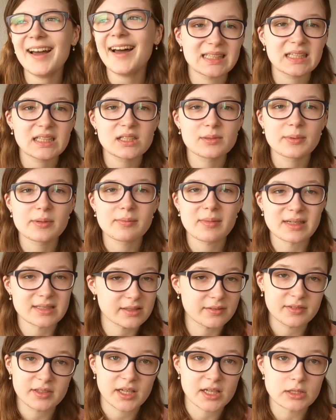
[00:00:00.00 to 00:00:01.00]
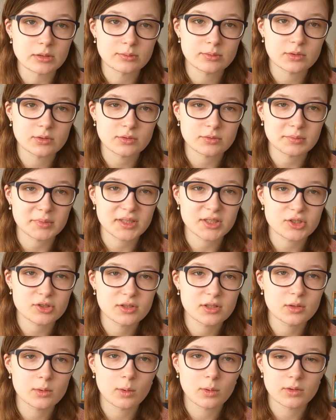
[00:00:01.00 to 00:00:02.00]
That has been massively helpful for me
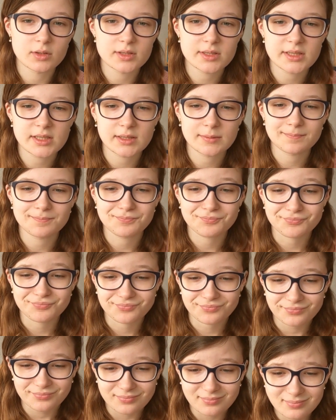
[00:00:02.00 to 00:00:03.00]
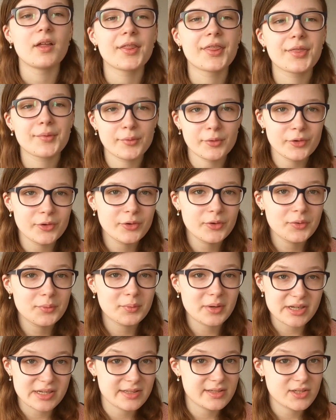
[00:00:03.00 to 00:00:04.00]
during quarantine. Through
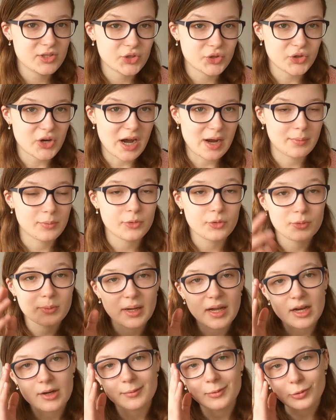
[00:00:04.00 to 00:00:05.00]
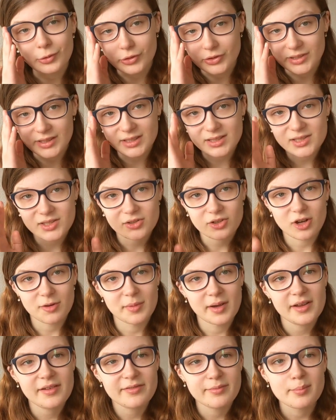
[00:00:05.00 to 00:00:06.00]
my Instagram, through my Animal Crossing
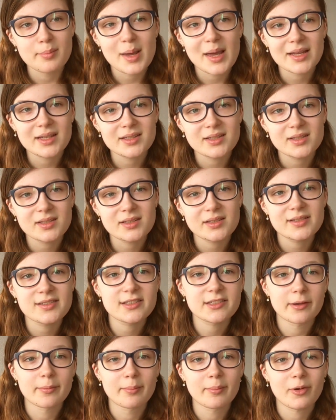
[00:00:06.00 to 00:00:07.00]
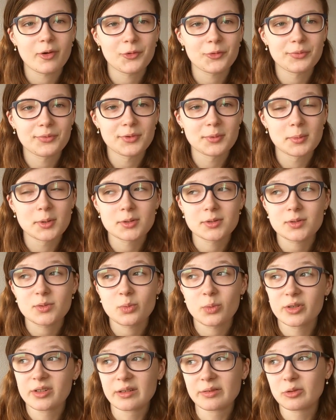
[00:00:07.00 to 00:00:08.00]
Instagram, I've met some of the
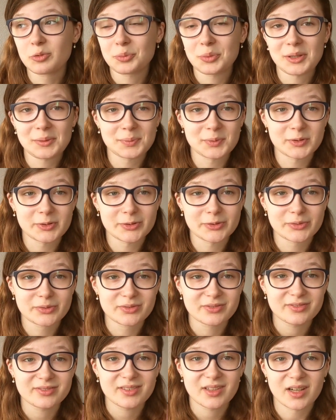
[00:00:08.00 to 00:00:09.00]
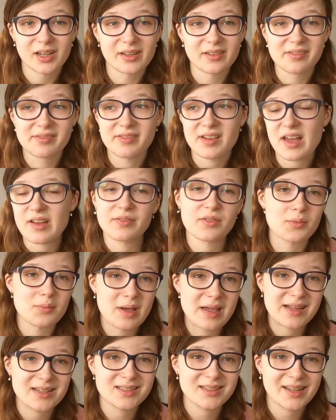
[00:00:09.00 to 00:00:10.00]
most wonderful people I've ever
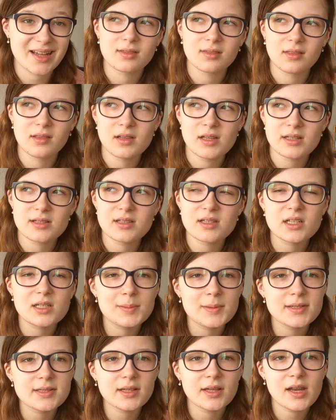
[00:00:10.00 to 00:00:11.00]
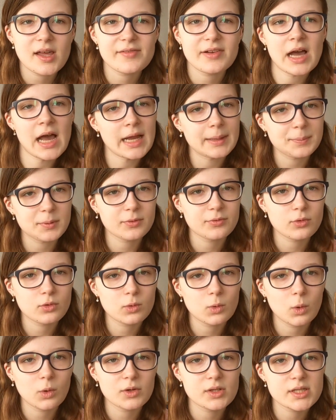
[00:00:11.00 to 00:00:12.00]
met. It's an experience I never had before
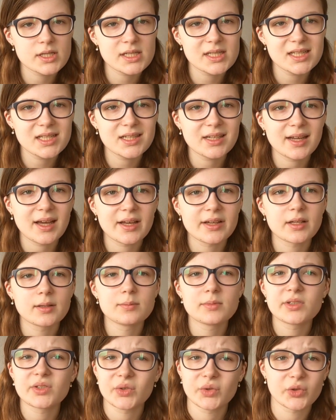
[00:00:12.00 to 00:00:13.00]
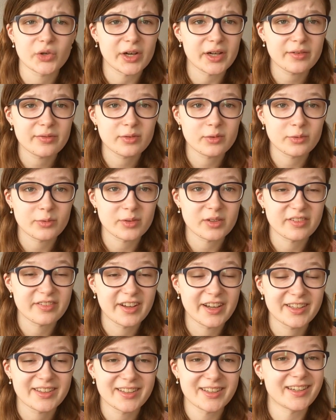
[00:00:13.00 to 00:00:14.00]
quarantine, and I'm so grateful for the
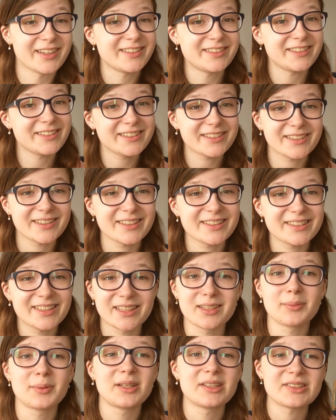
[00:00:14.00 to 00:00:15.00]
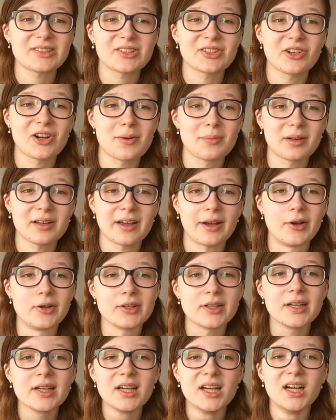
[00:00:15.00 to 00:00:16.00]
fact that I did set up an Instagram
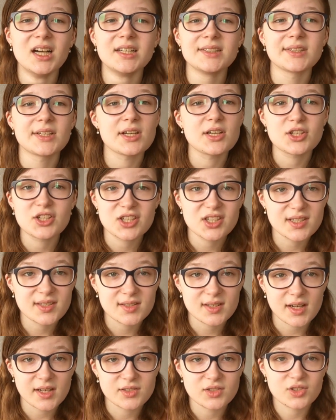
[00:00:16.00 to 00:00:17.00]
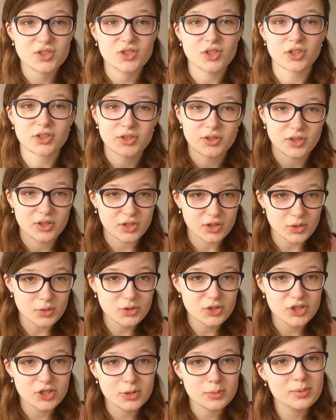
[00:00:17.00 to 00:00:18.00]
account, that I did decide to start doing
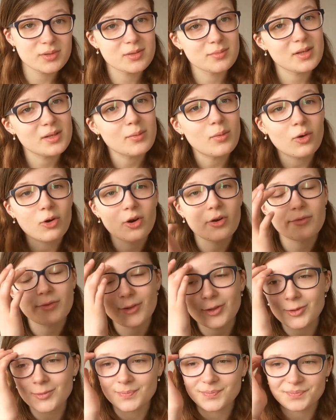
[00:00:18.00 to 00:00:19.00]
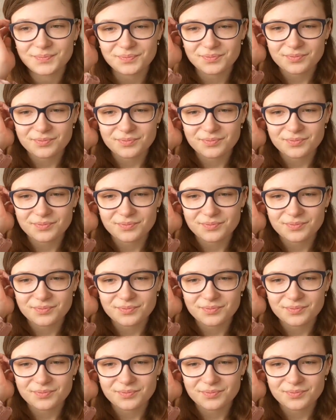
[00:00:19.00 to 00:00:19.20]
YouTube to meet more of you.